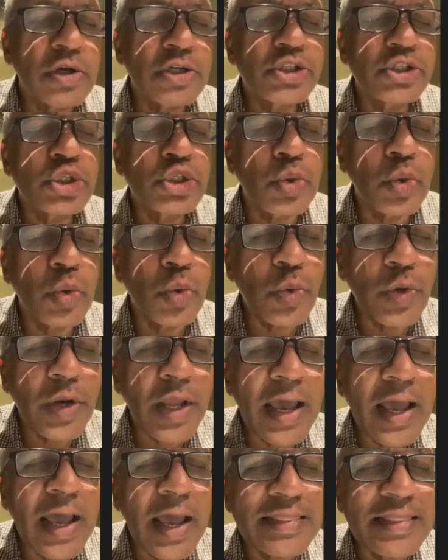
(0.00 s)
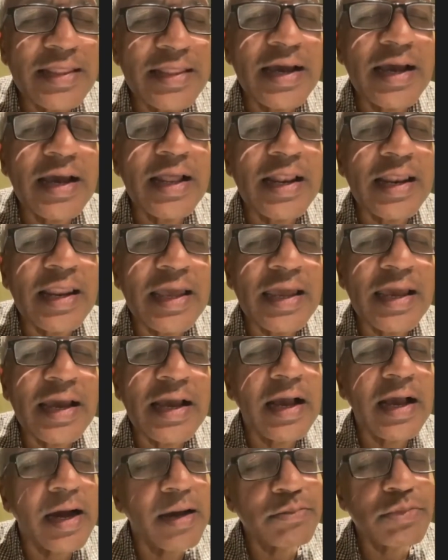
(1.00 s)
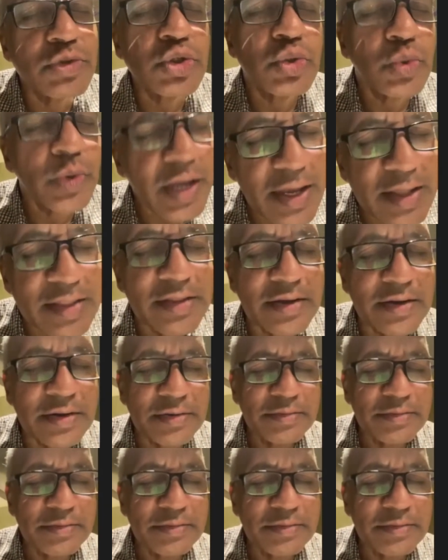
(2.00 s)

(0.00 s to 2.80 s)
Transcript: stone and the clay comes together